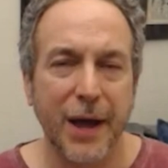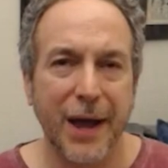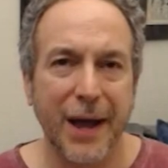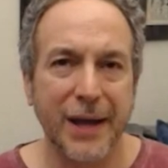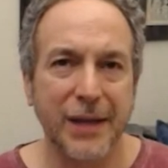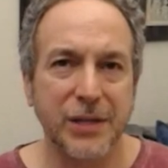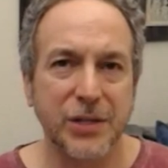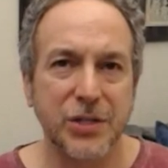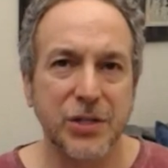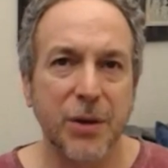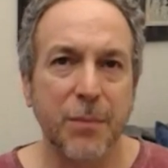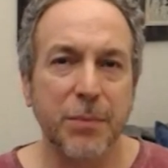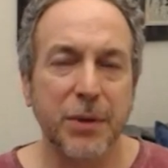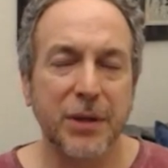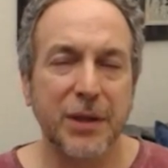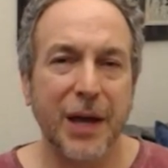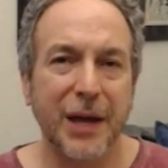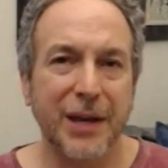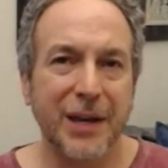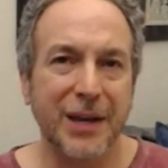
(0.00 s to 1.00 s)
as
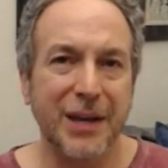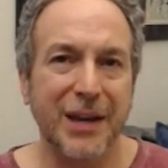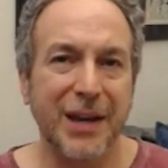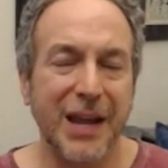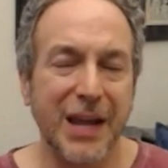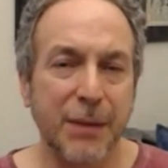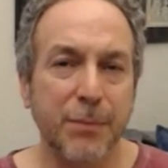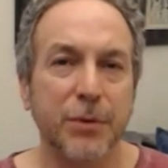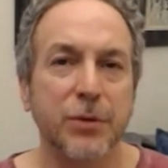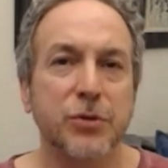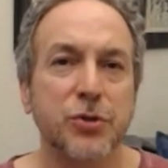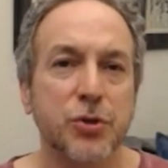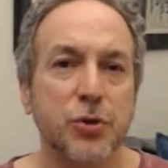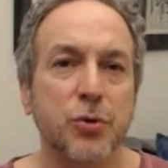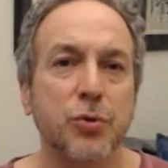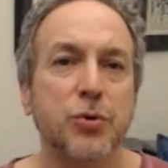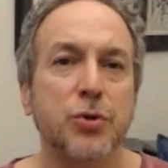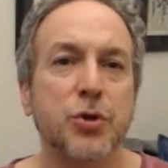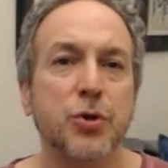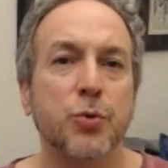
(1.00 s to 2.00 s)
something that enables
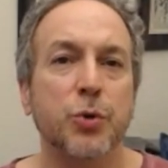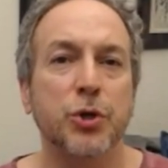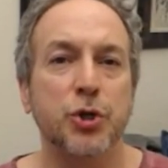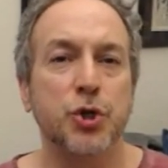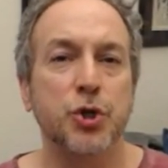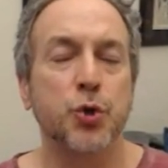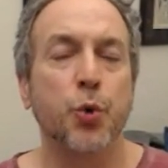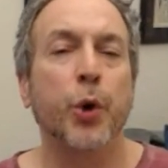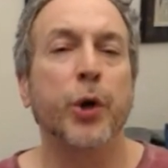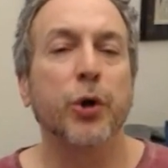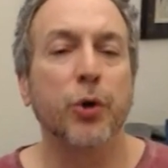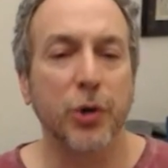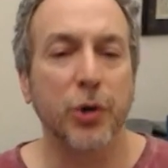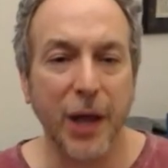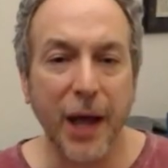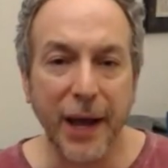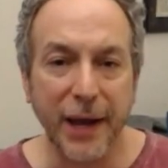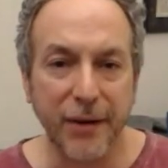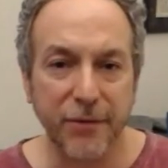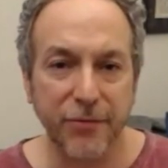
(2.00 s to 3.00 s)
you to enjoy your
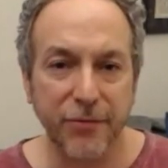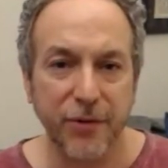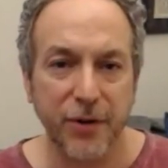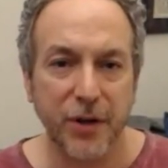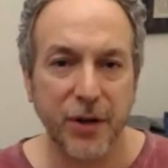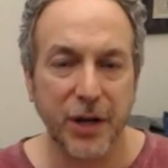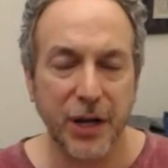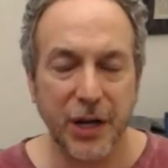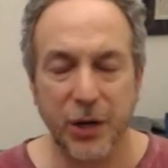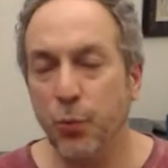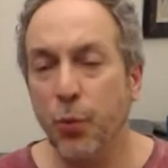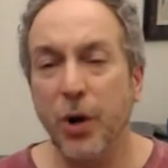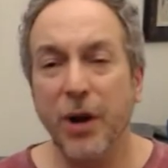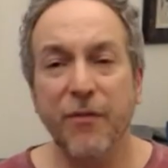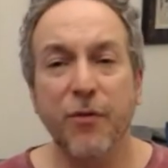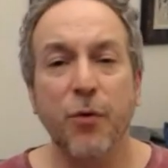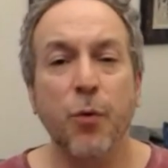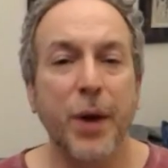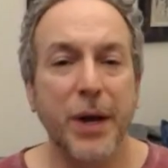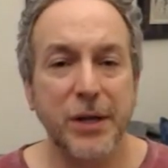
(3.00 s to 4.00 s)
life in
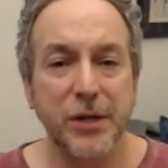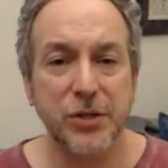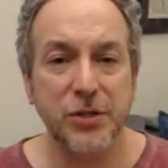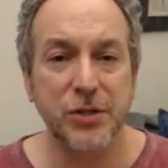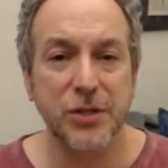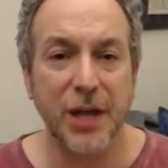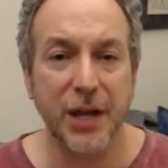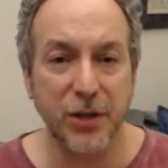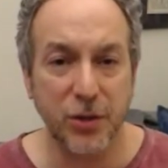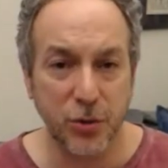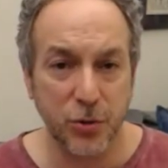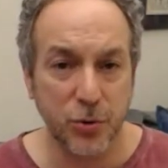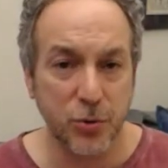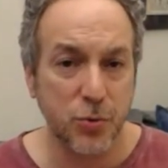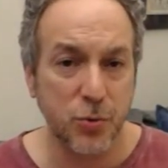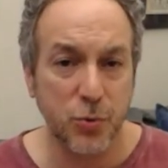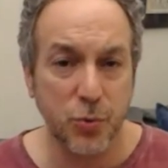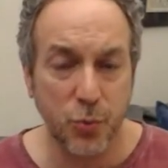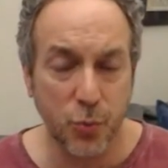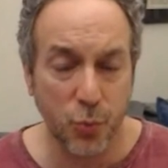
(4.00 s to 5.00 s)
whatever ways that
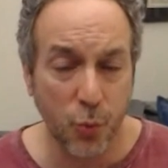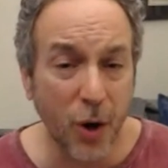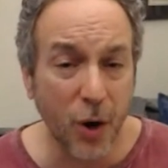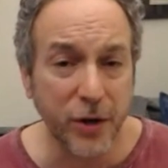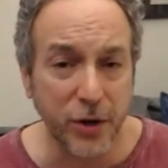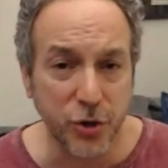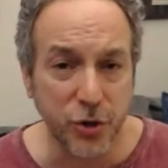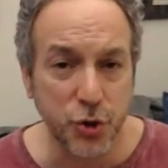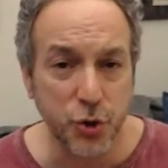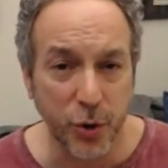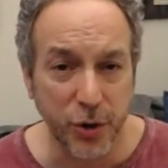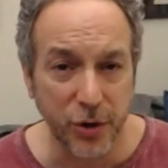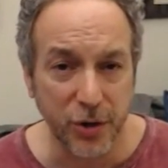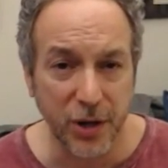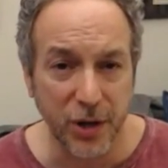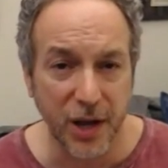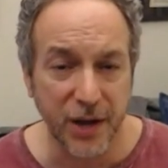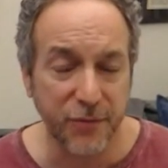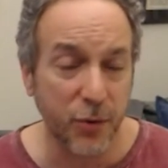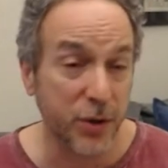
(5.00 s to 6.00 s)
you want to enjoy your
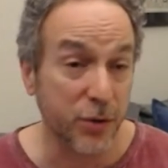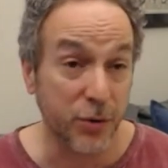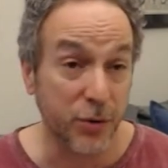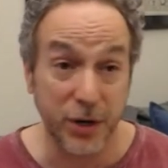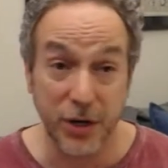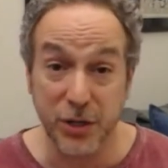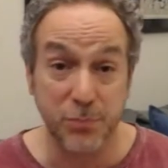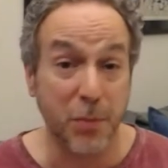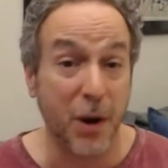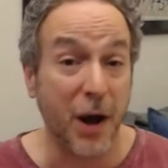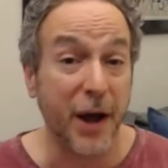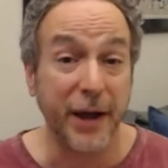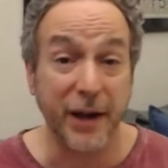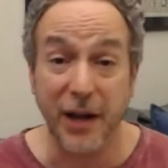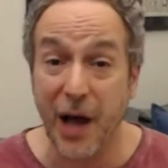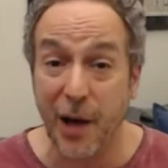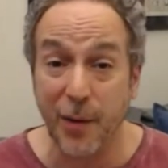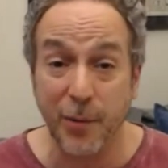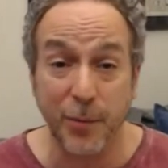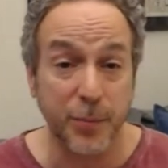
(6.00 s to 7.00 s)
life, whether it is buying
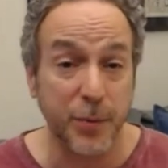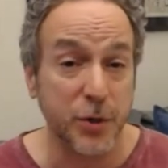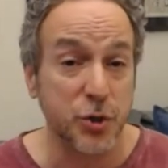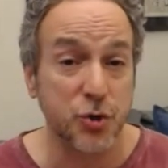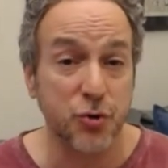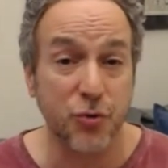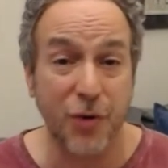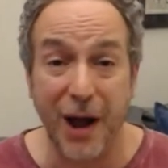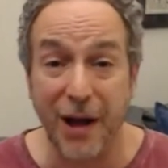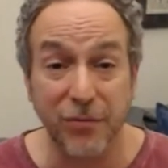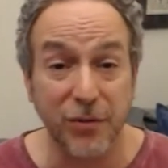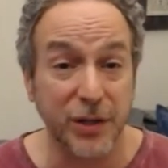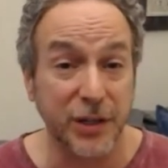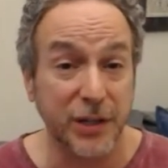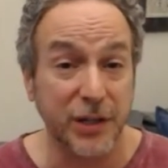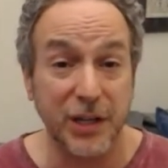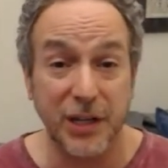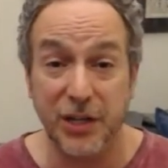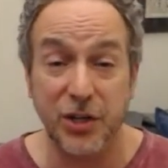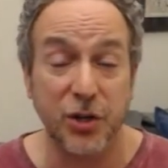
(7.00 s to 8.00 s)
comic books,
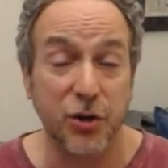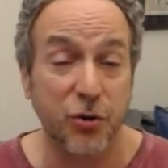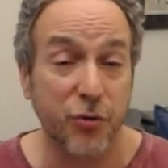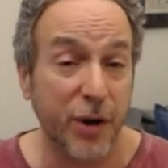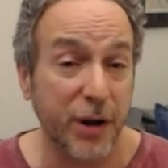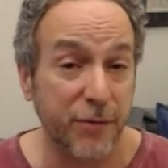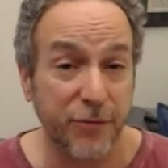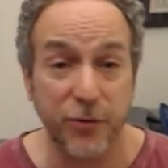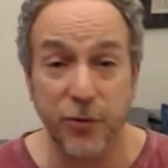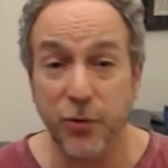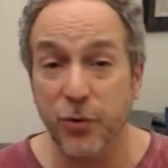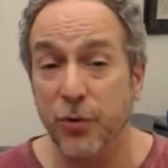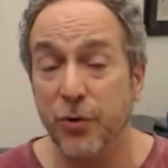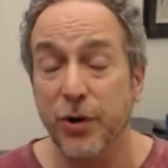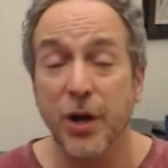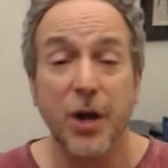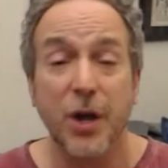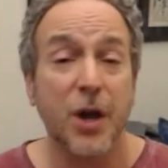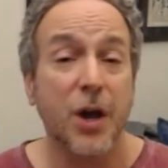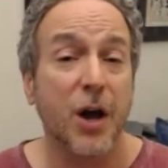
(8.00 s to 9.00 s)
traveling, eating great food,
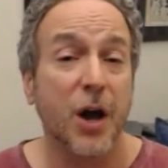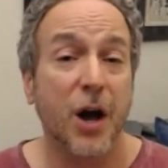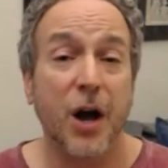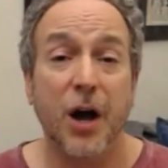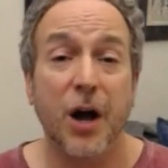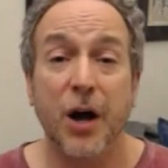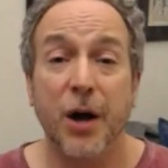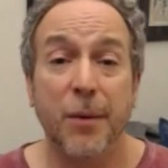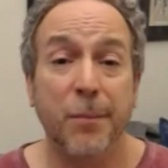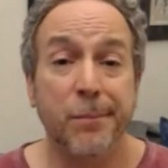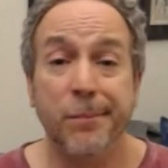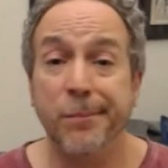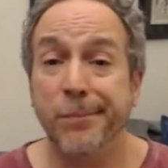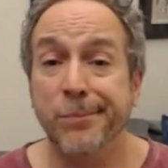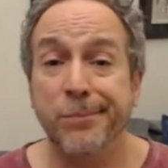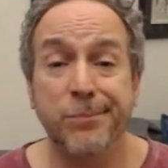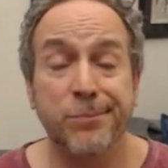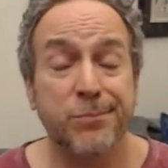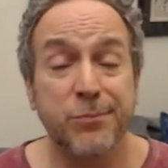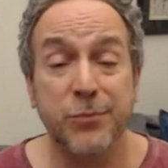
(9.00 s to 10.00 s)

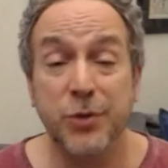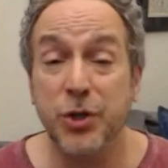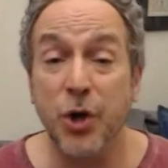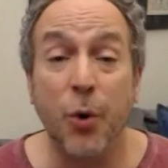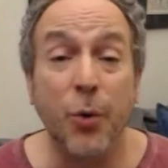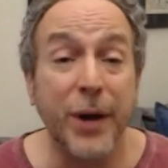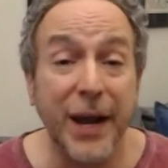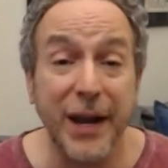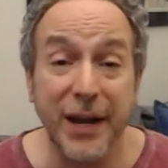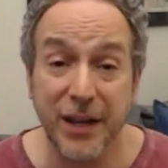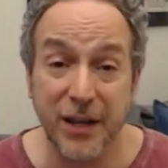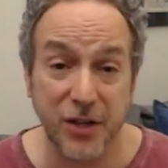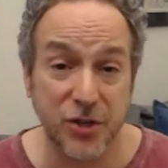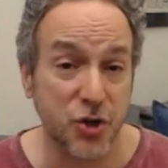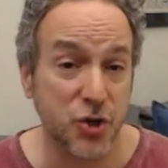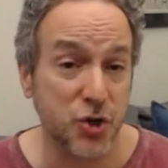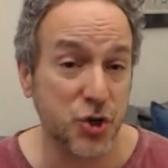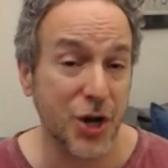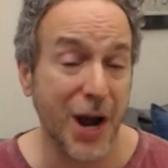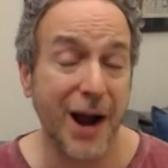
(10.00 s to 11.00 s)
um, donating it
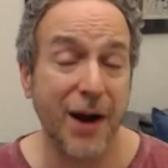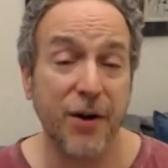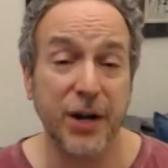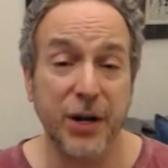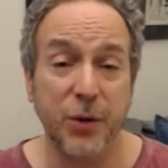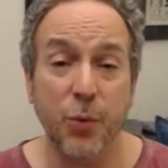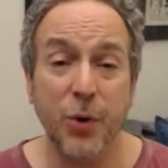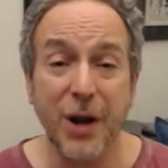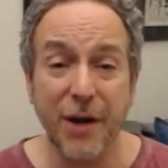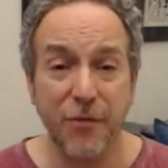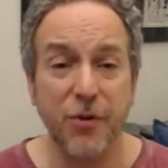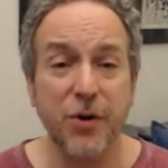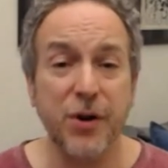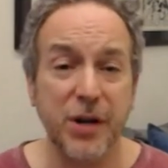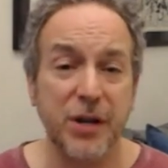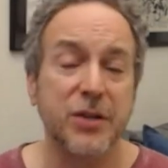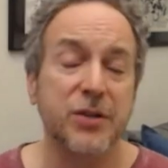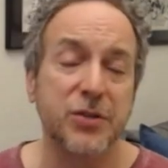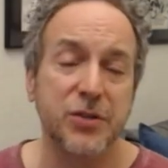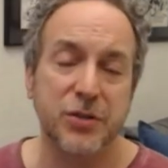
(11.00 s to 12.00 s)
to charity, whatever it
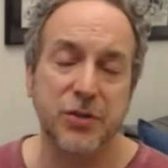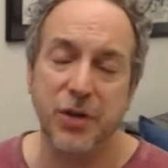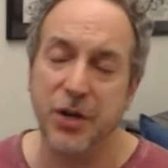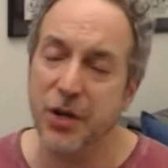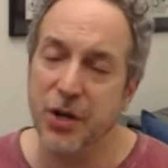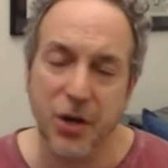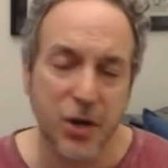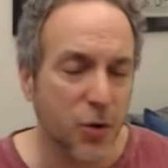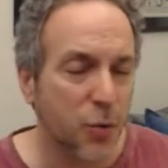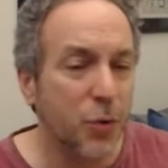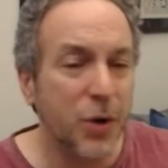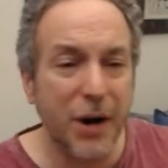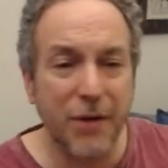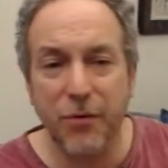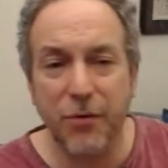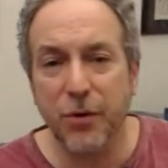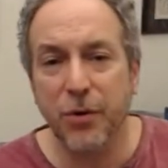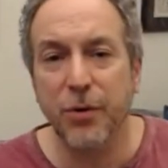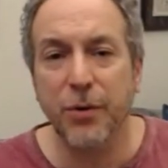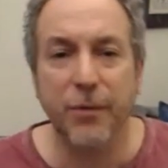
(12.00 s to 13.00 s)
is,
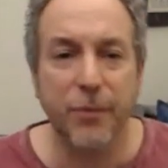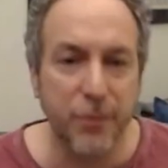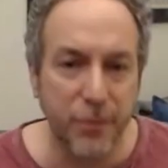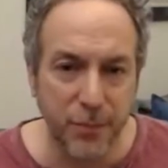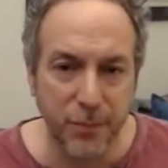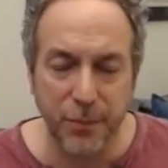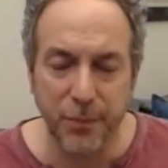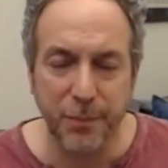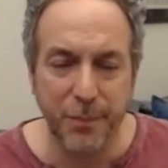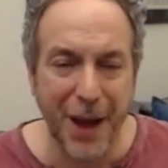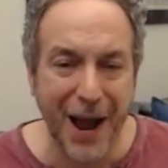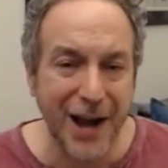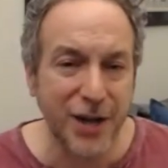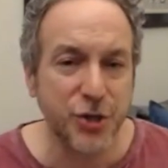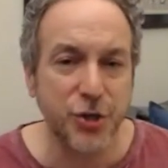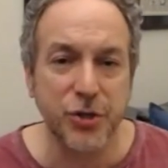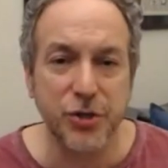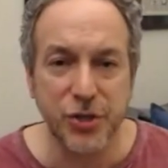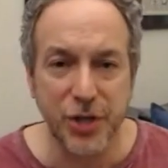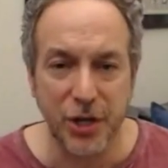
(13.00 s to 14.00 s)
whatever
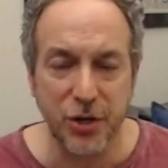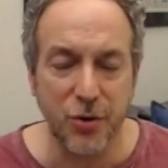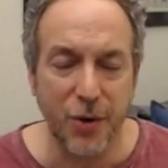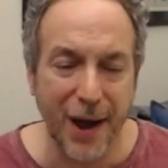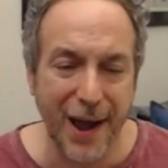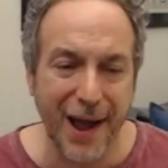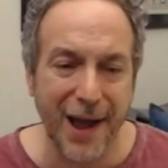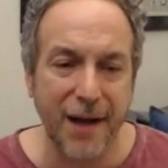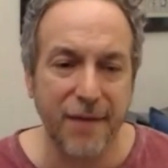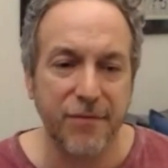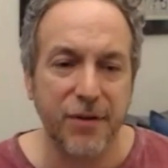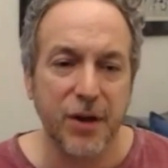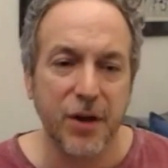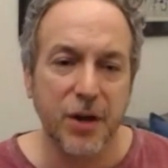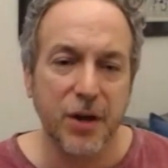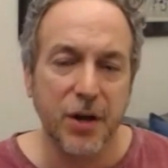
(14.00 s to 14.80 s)
passions that you have,